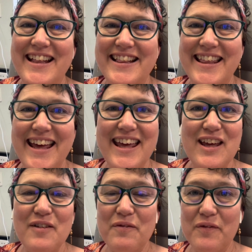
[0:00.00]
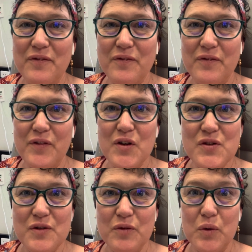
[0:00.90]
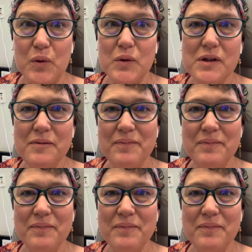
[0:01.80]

They, first of all,